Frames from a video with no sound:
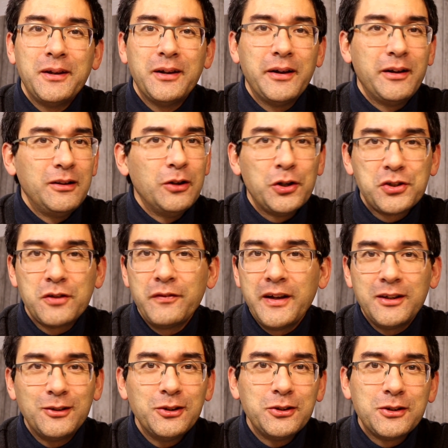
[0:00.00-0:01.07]
lots of
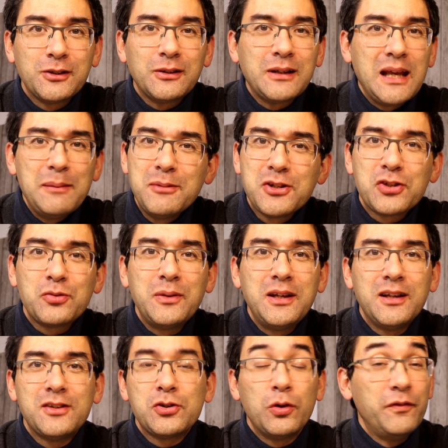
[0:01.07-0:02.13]
analytical
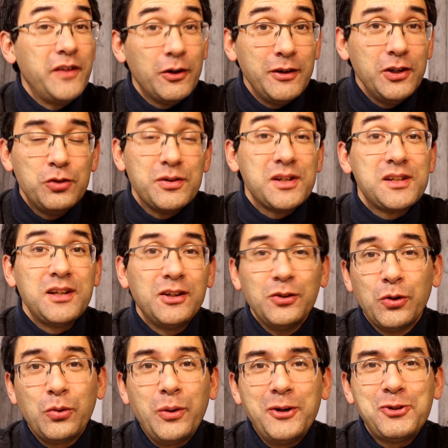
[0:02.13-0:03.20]
chemistry, and so very interesting,
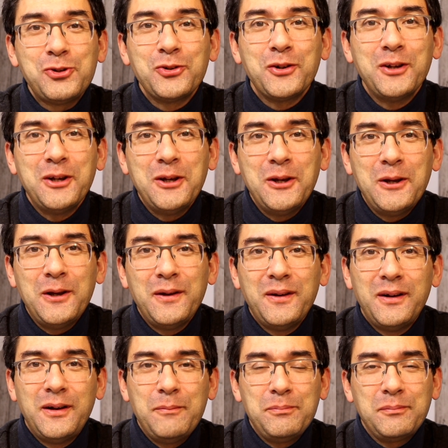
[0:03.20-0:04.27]
no question.
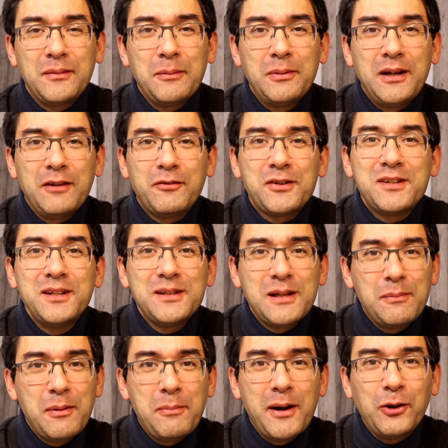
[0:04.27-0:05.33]
But ever since
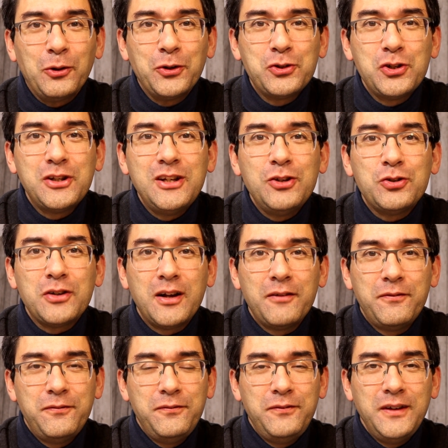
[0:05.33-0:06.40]
I'm a biology teacher, I
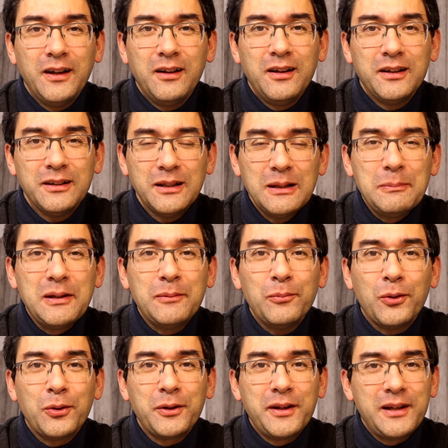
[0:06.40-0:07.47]
feel a little bit
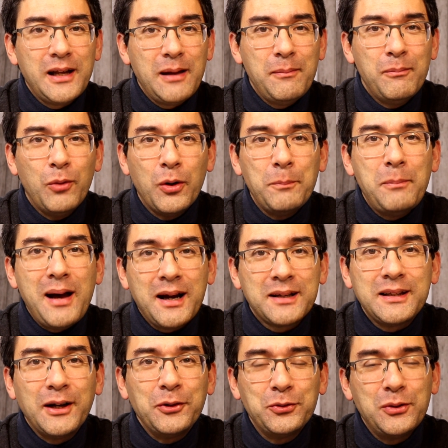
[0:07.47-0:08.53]
more that I'm more
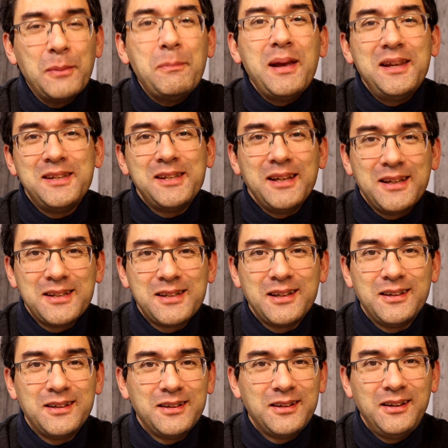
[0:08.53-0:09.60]
back down to the basics
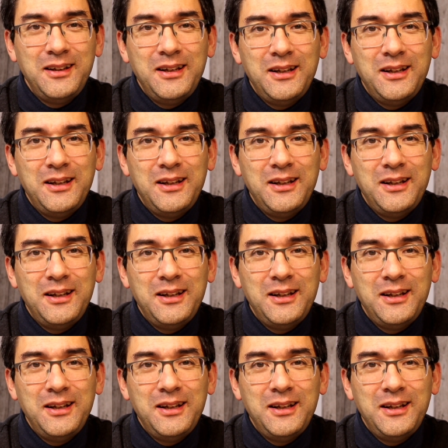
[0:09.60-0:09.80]
of